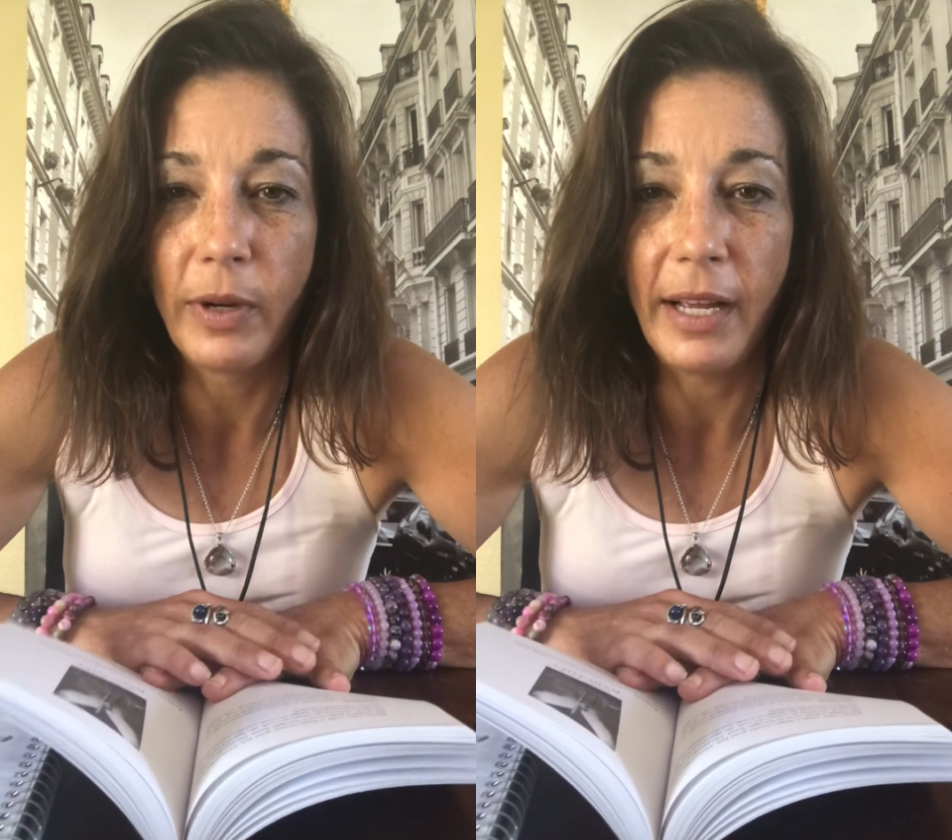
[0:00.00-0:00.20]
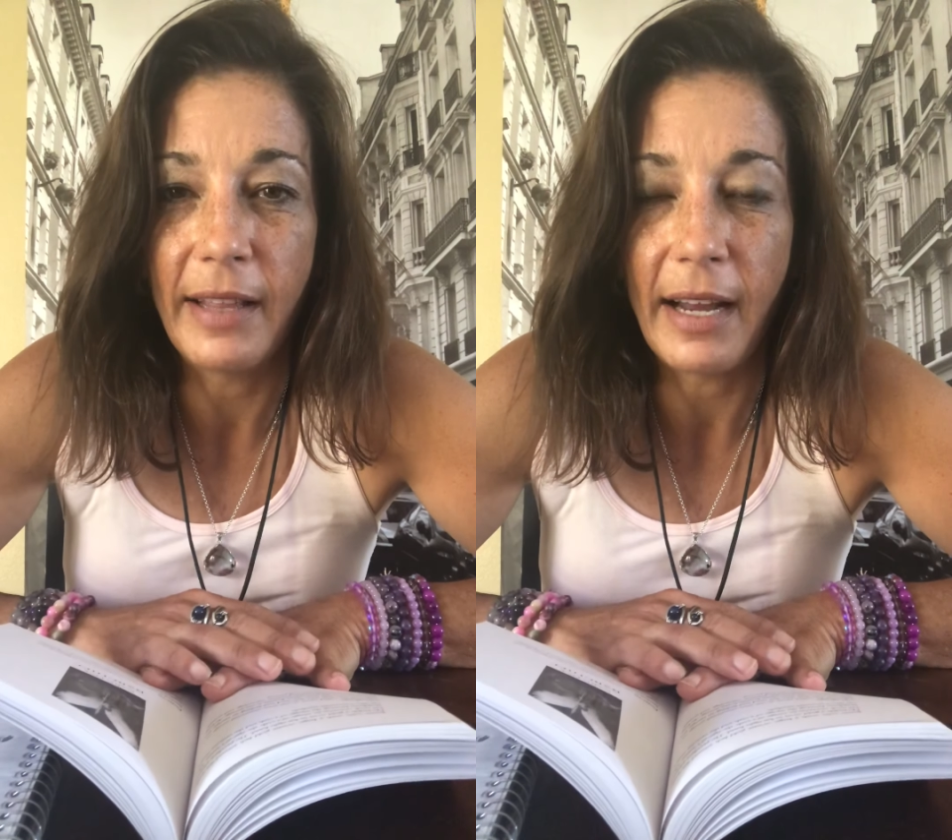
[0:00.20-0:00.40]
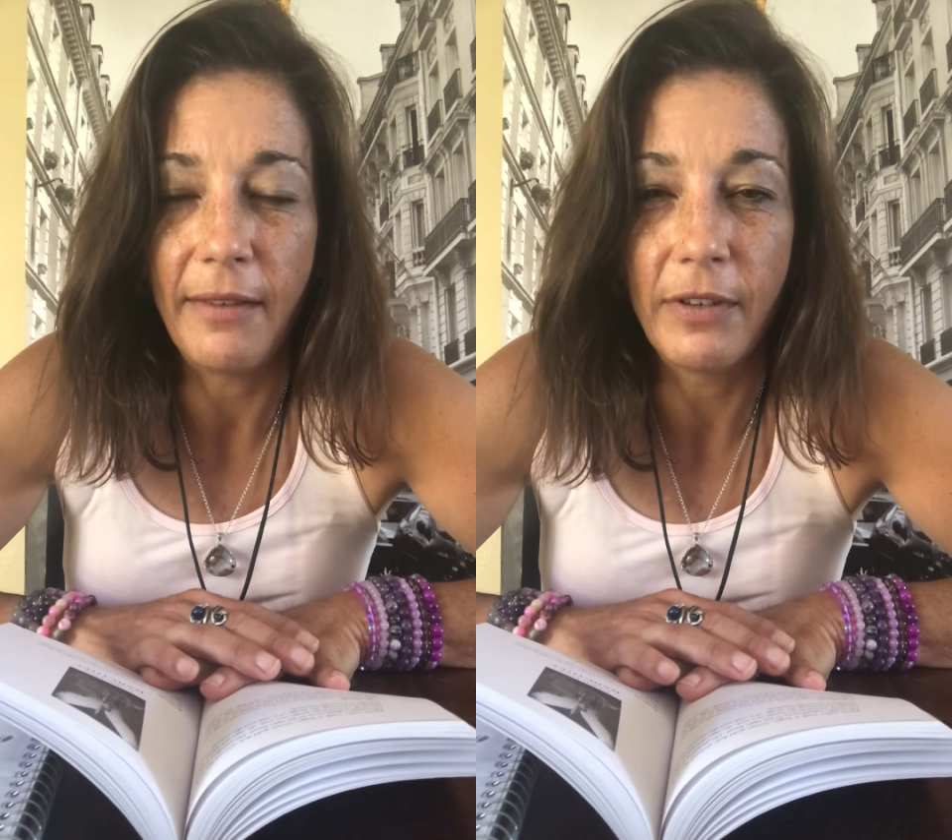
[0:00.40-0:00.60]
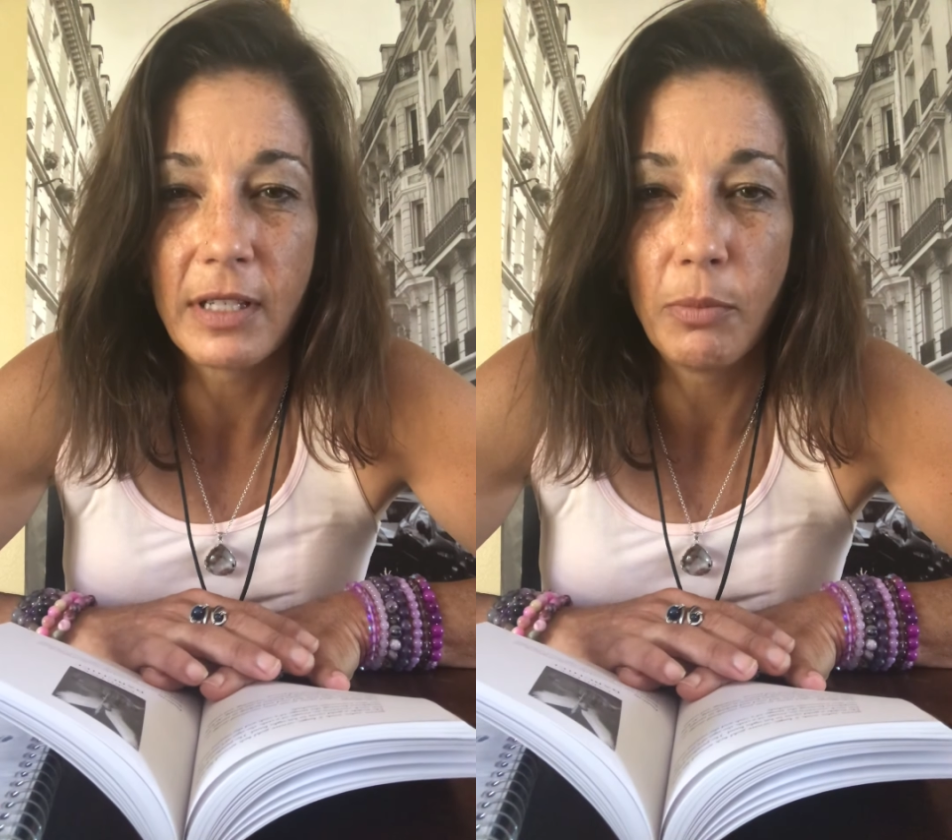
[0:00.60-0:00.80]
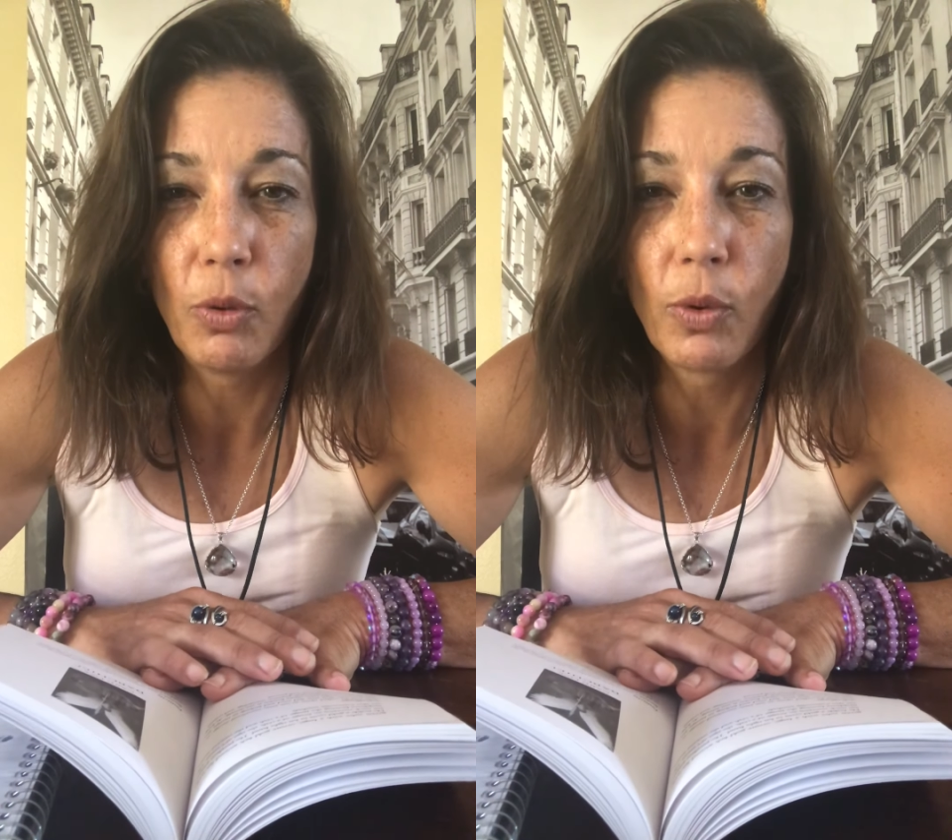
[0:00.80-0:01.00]
in that
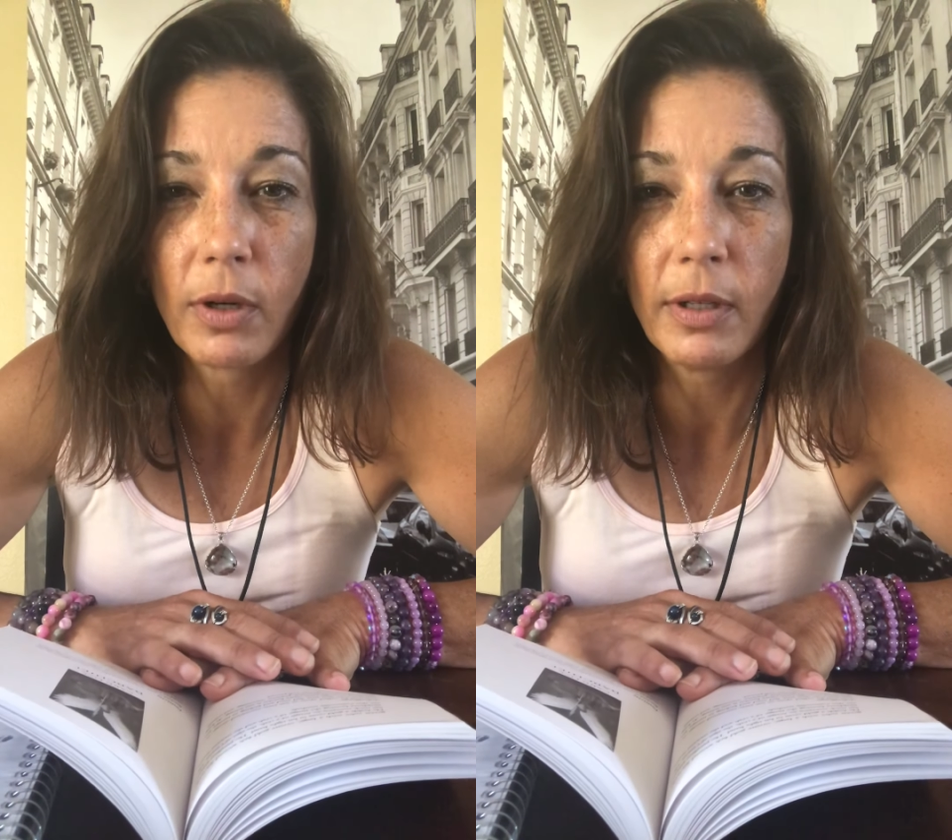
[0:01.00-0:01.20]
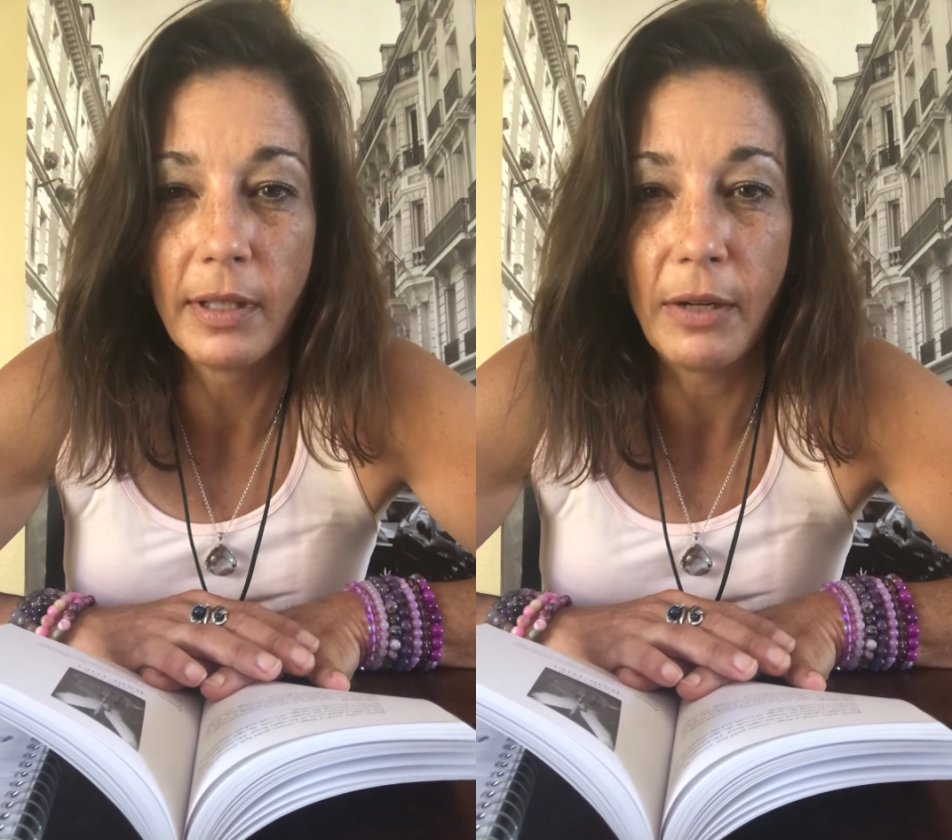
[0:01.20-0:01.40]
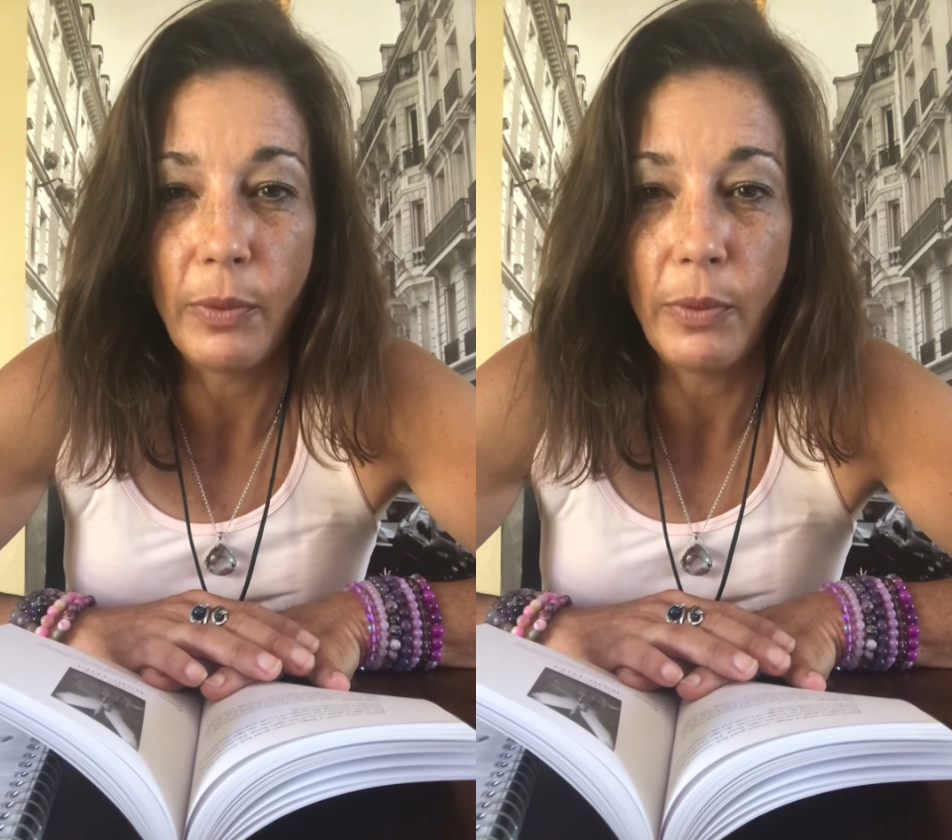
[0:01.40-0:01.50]
invisible world that